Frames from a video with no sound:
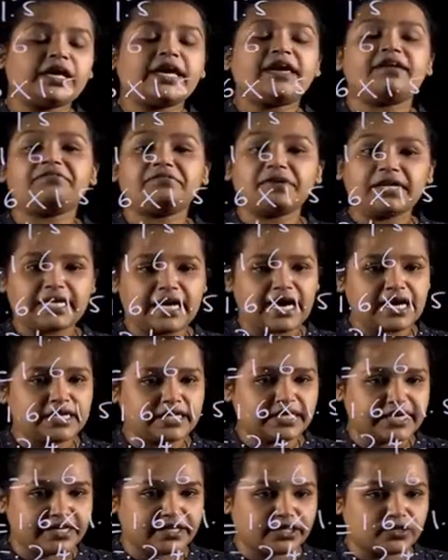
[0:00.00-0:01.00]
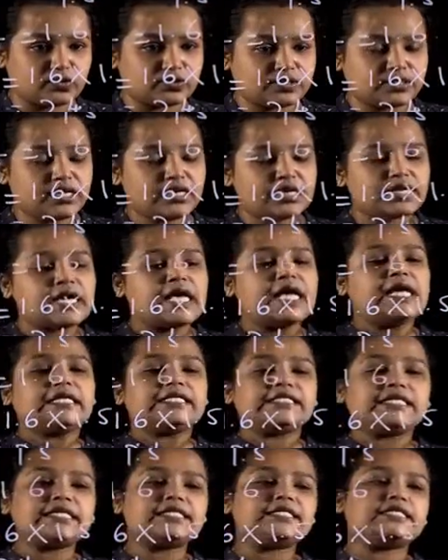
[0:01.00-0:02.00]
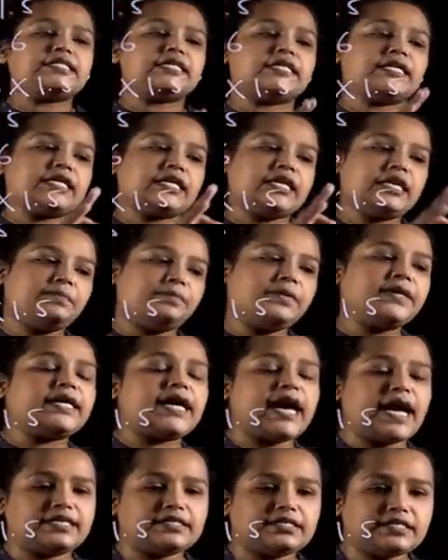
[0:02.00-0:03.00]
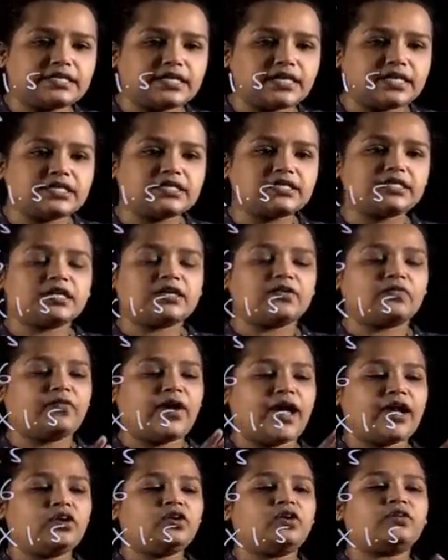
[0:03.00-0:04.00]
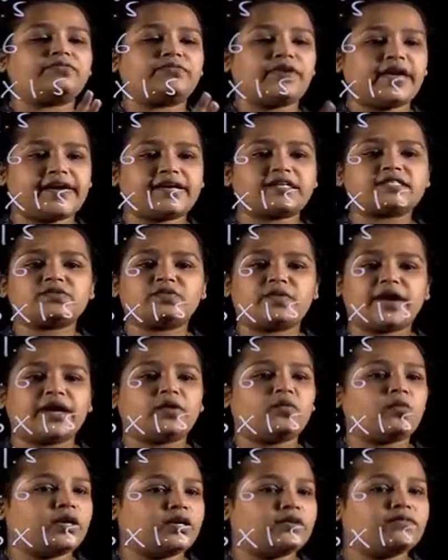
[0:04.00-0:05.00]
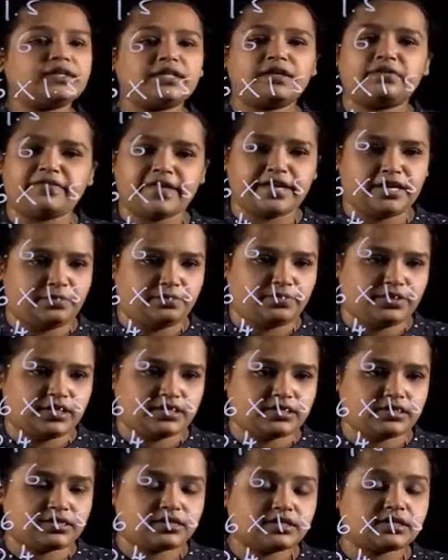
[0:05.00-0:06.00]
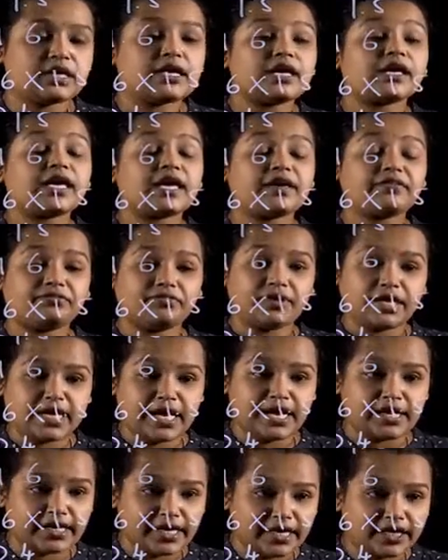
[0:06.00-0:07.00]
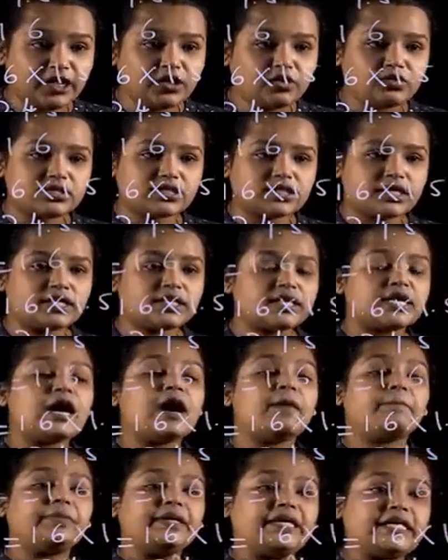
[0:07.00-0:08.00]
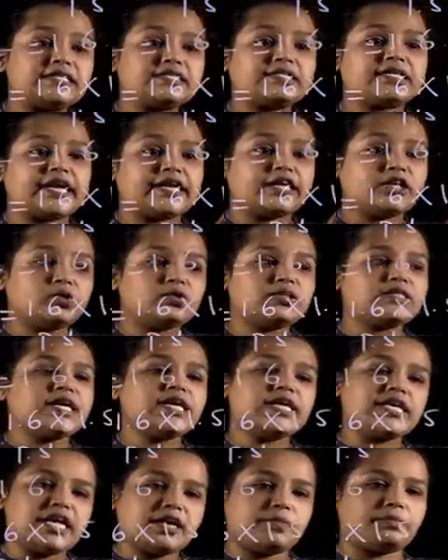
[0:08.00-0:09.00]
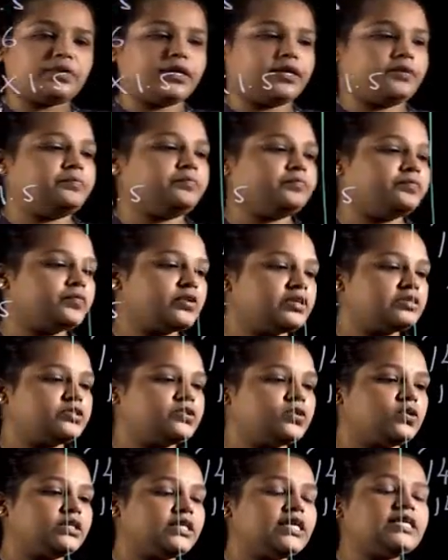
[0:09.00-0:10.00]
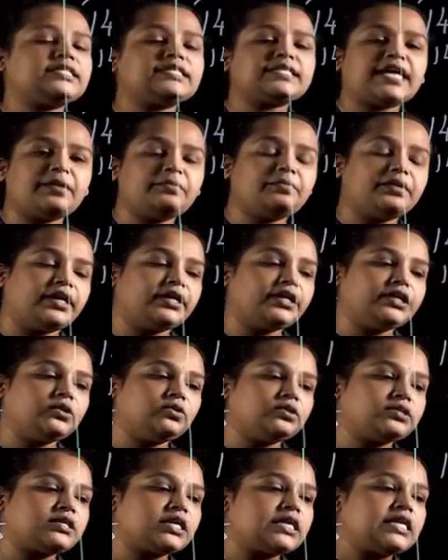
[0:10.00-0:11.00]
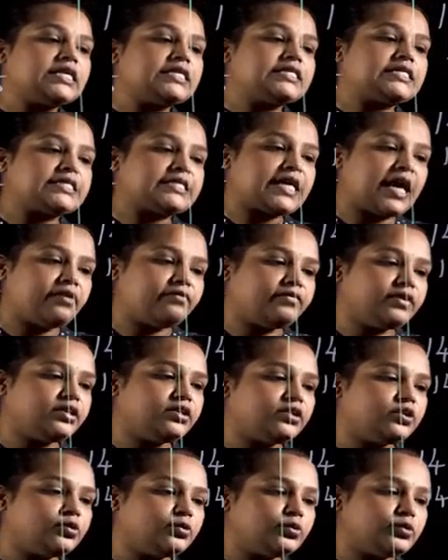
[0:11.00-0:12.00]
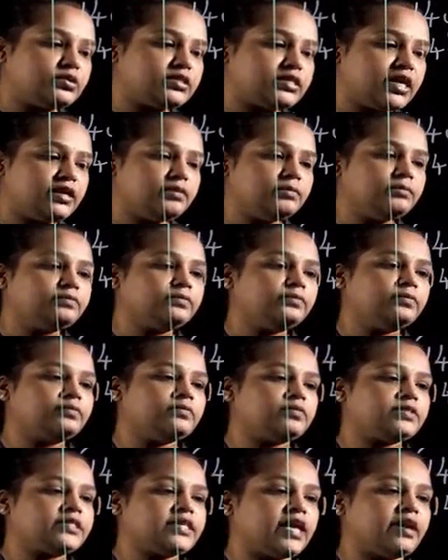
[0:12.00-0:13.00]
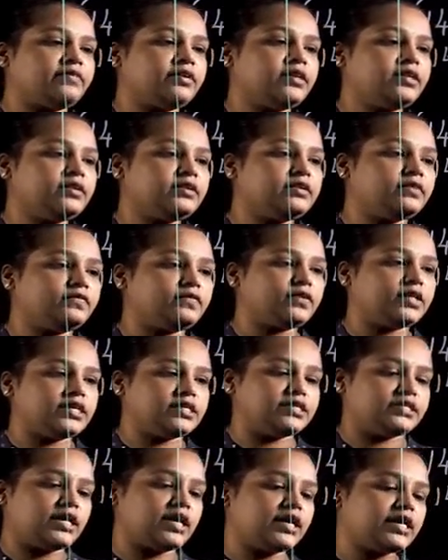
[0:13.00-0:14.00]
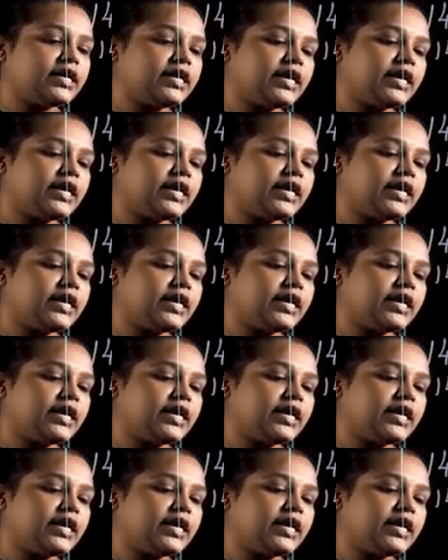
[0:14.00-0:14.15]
If we can't reduce it, just keep it as it is, value of x, y, whatever the variable is. If we can reduce it, please reduce and keep it. So this can be reduced. 7 2s are 7 3s are.